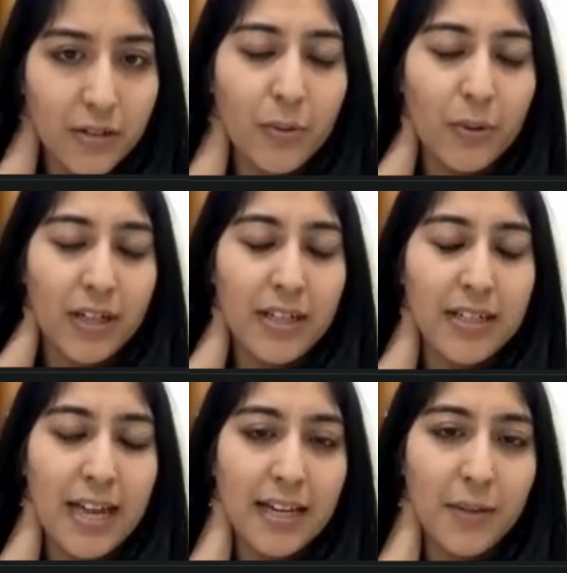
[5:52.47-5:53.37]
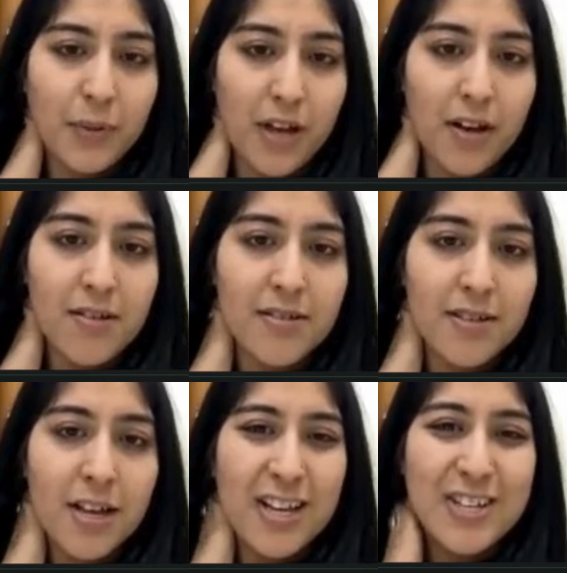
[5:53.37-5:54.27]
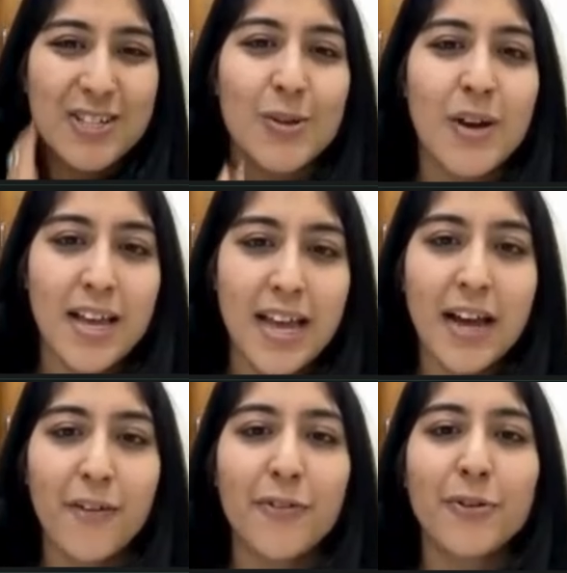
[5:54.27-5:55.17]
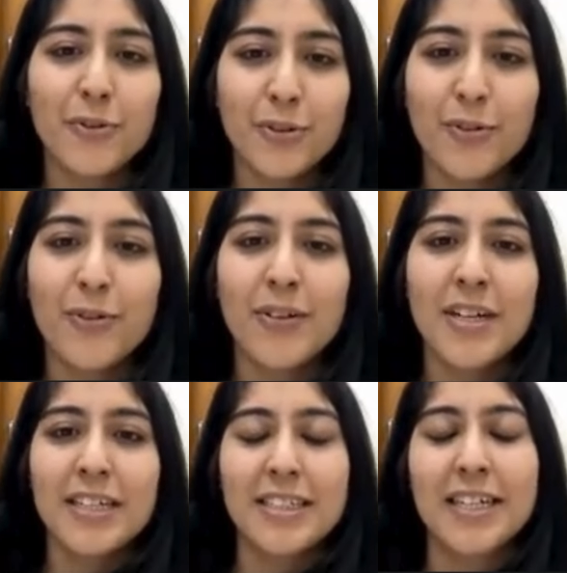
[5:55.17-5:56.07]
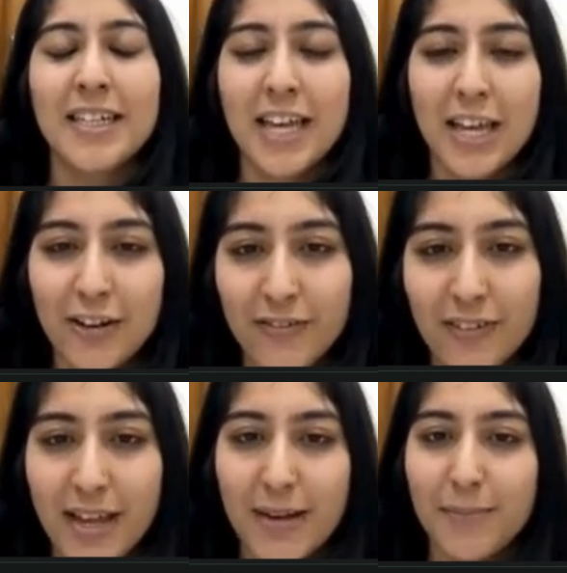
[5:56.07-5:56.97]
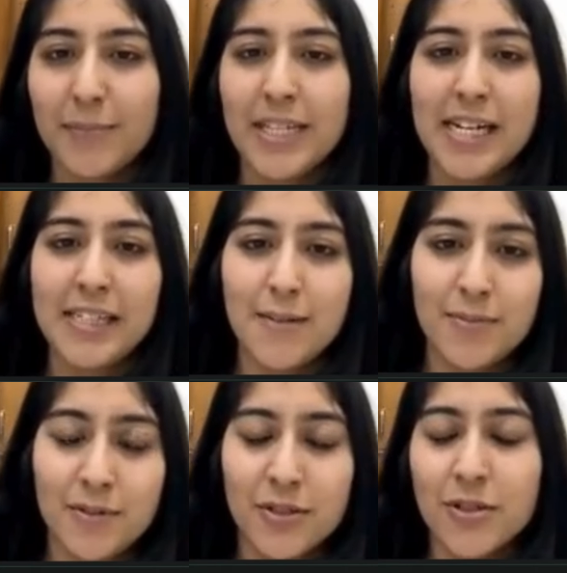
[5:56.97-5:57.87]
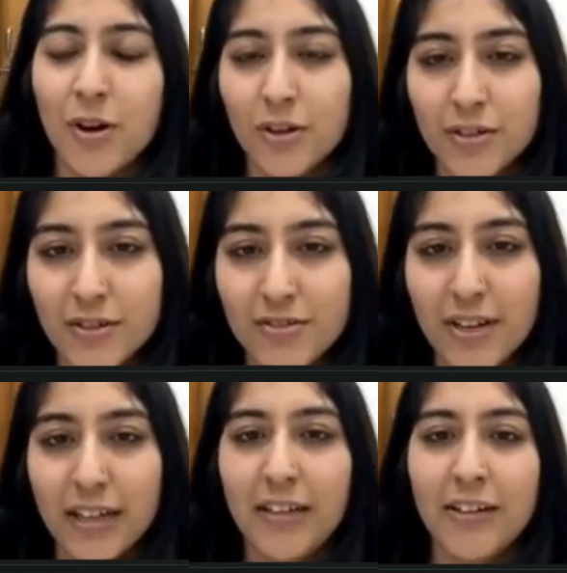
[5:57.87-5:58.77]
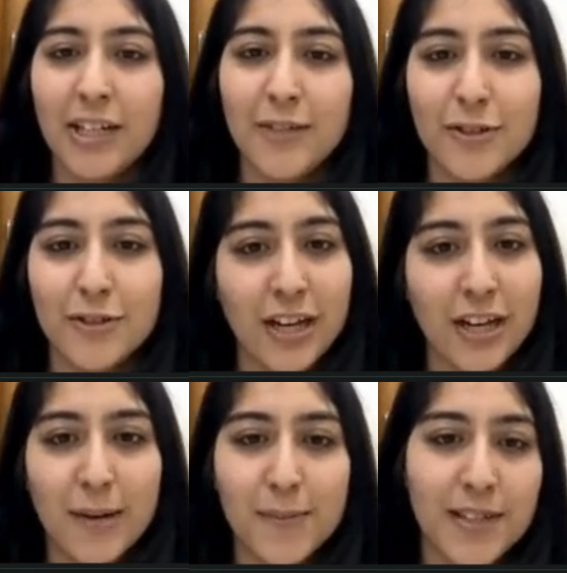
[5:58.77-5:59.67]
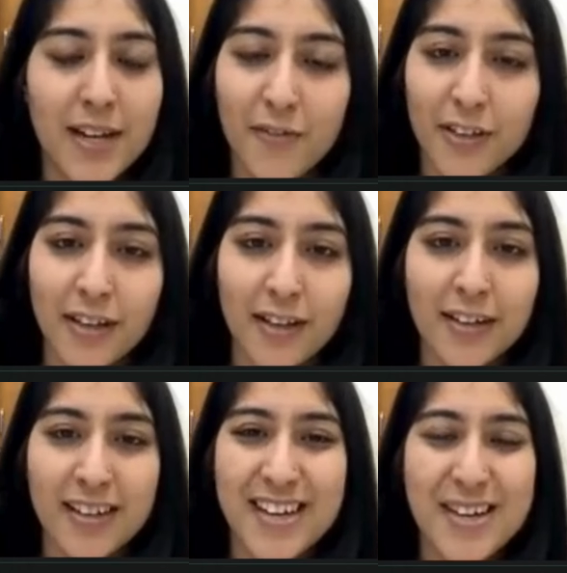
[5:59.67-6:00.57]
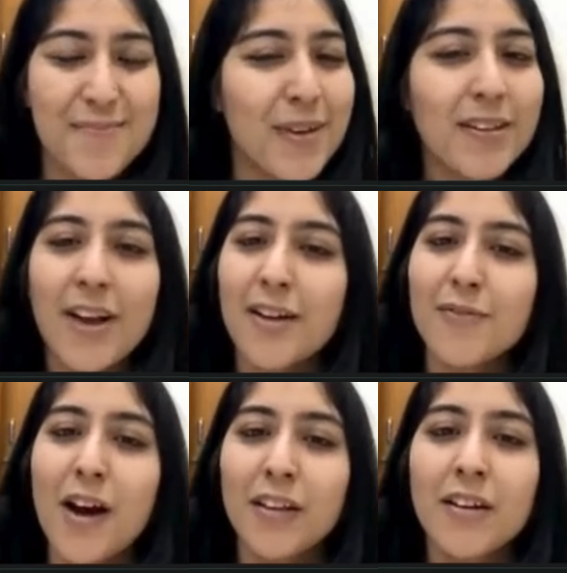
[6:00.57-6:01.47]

only in Delhi with us. So I have to, you know, take care of them, take them to the doctors regularly for checkups and everything. My grandfather